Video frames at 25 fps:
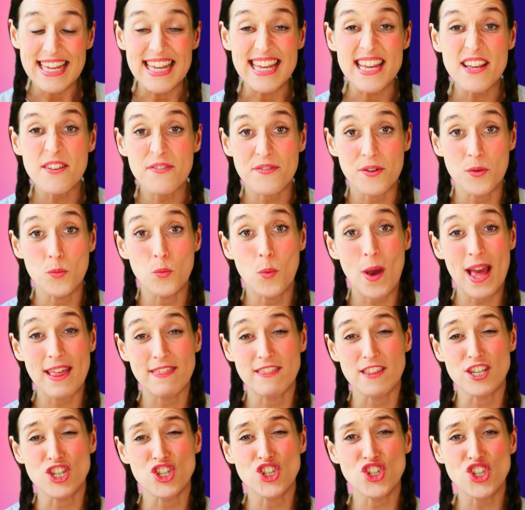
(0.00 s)
even
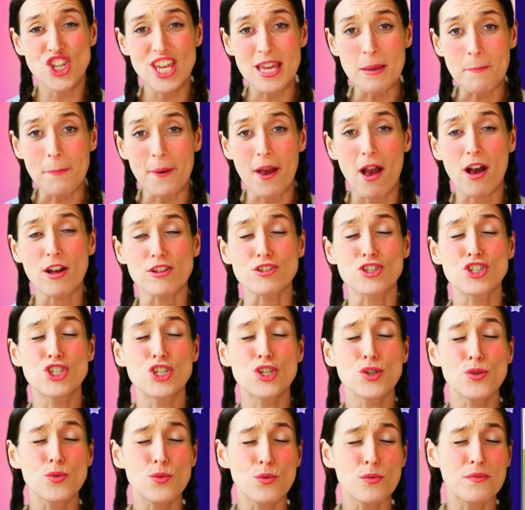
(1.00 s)
when the sheep are
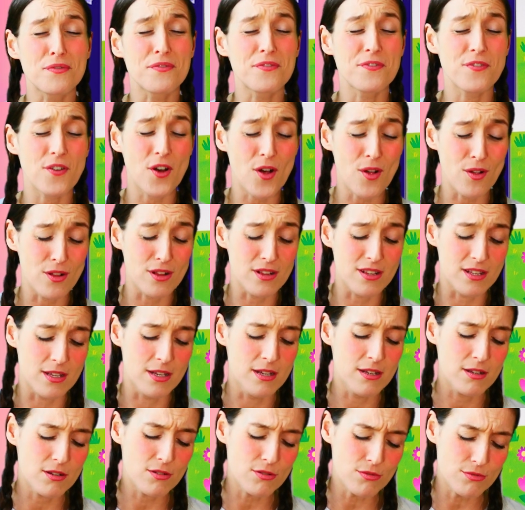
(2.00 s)
too full.